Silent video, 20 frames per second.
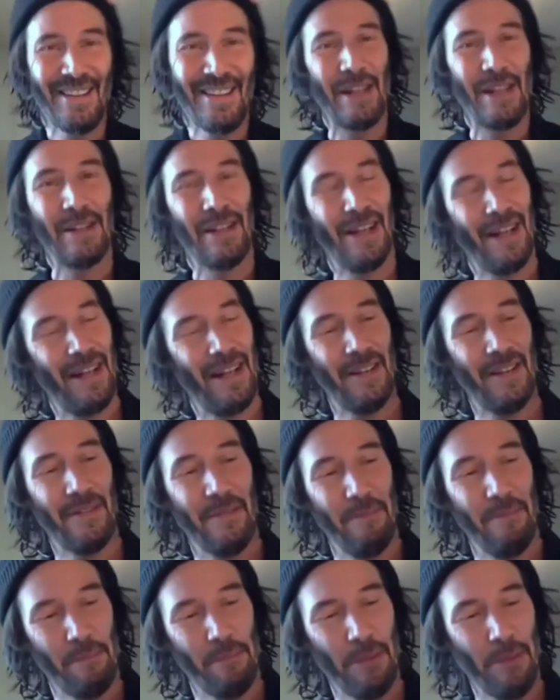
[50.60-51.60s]
And then
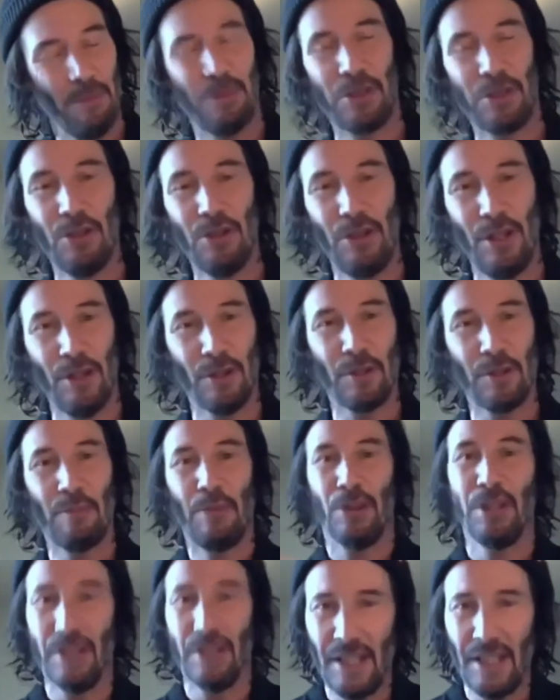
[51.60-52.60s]
Boom Studios
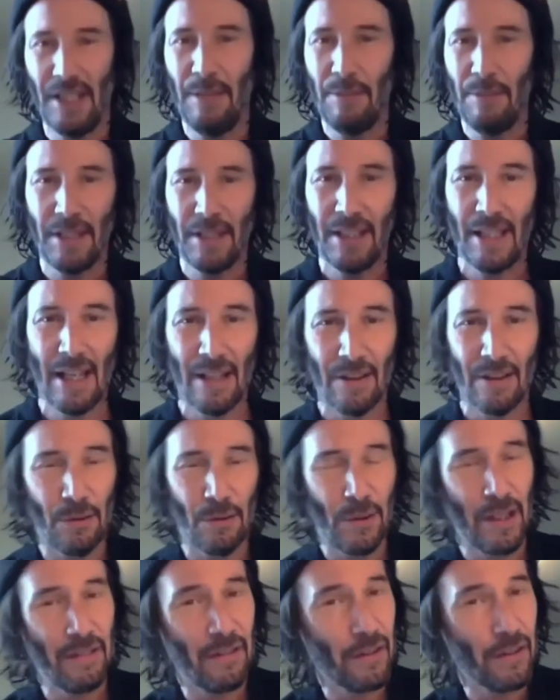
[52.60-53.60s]
put a team
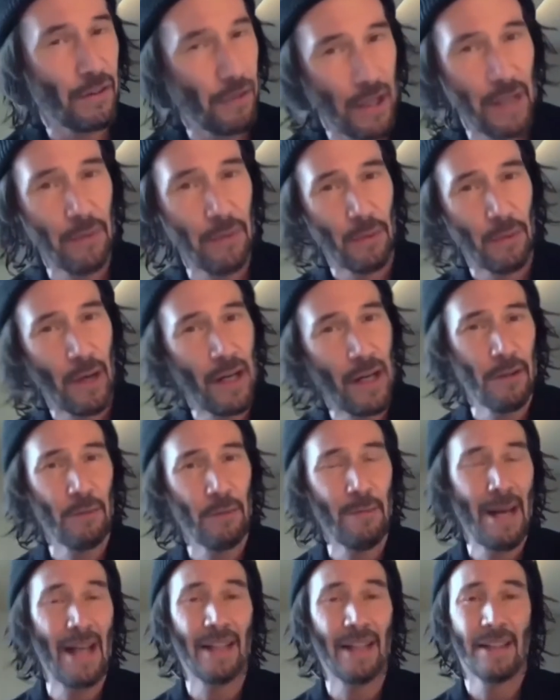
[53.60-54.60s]
together. We have a great
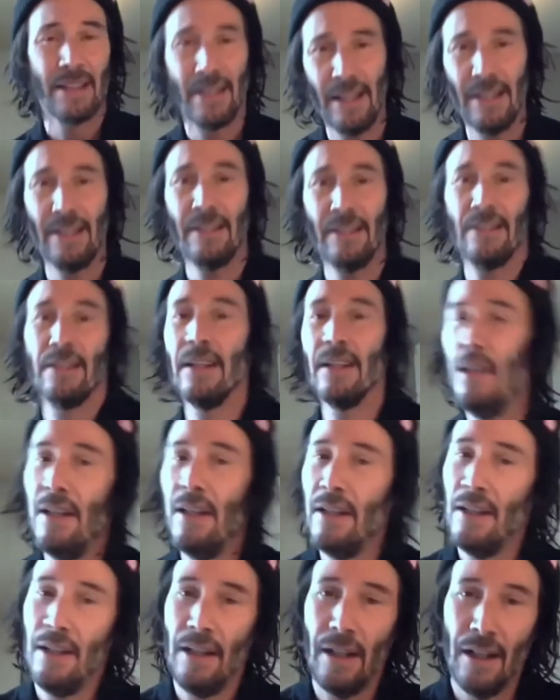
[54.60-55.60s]
writer, Matt Kent,
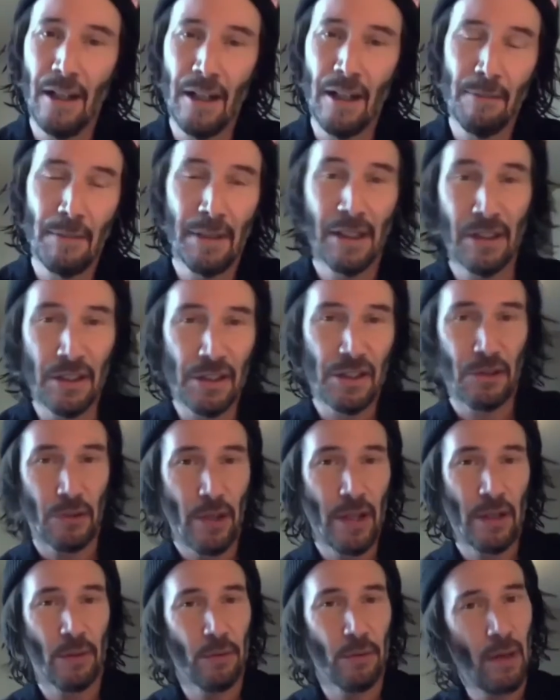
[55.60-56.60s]

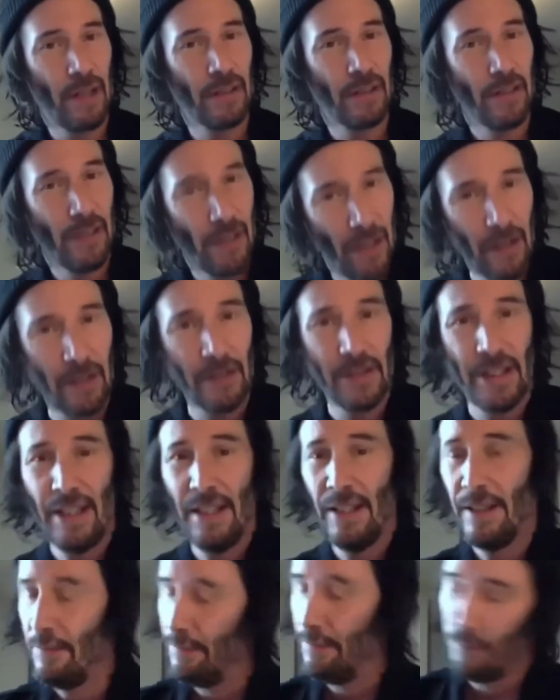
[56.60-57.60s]
illustrator Ron
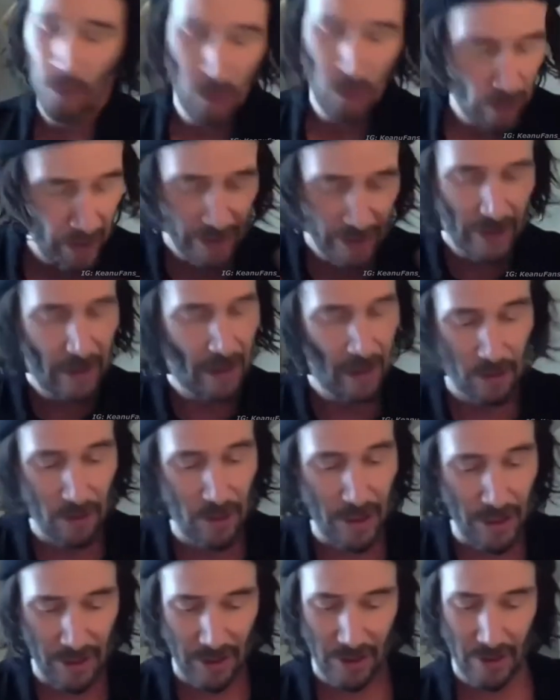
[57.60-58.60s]
Garney, great
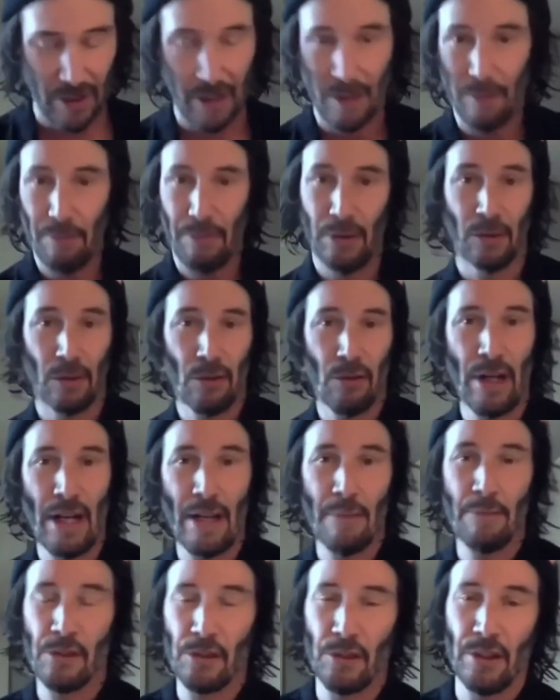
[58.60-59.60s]
colorist Bill
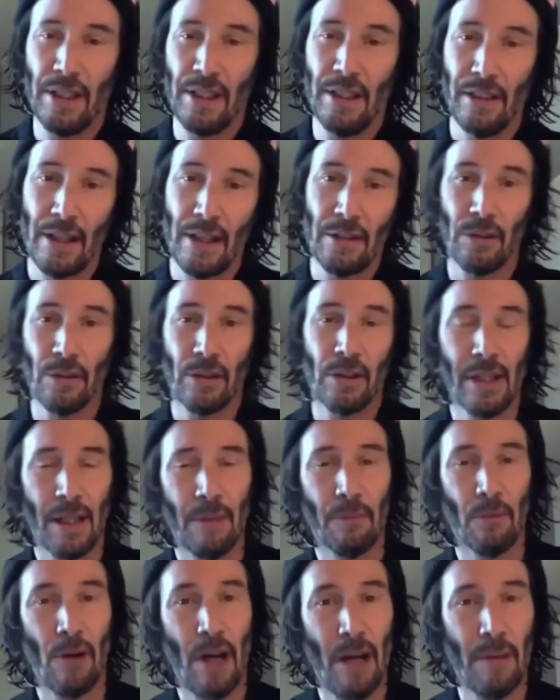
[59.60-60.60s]
Crabtree, letterer
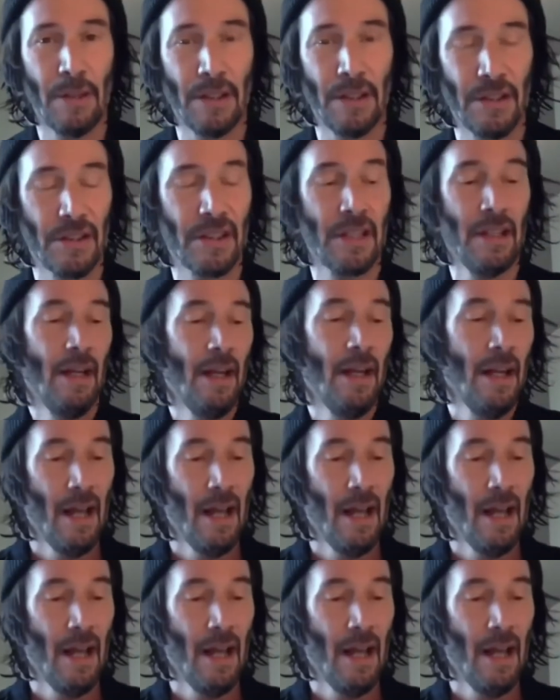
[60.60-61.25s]
Clem Robbins.